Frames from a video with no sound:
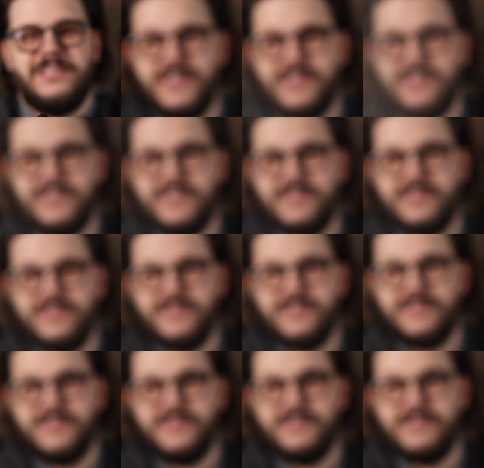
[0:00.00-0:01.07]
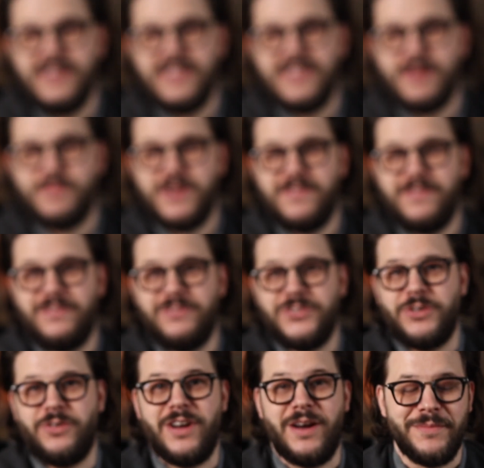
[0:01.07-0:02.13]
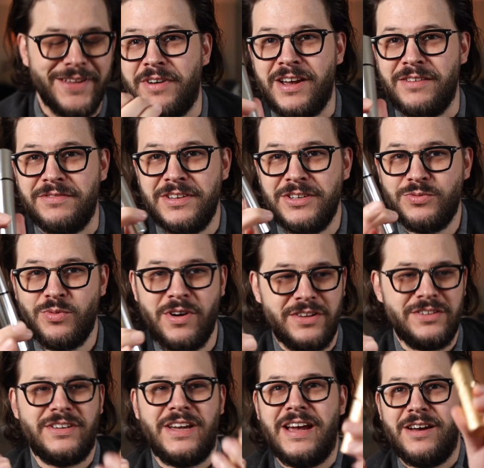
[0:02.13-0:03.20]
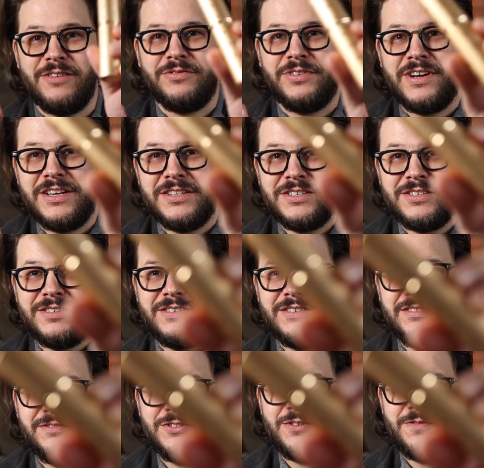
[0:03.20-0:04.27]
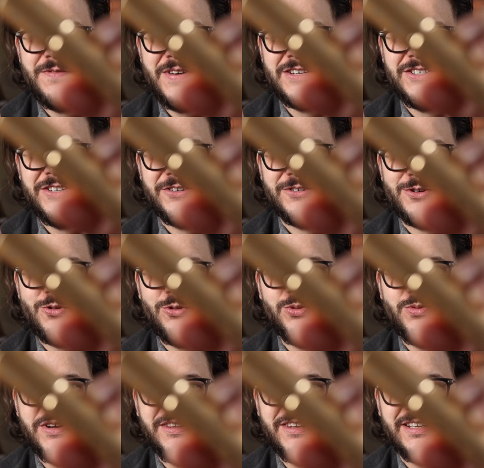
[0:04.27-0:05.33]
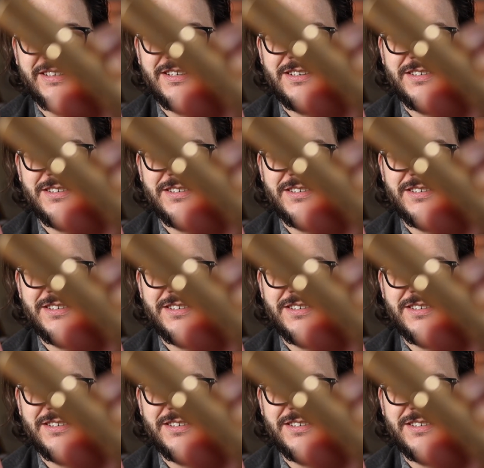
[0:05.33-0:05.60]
that might have even shown up. I have these ones. I have a nice sort of fancier gold one like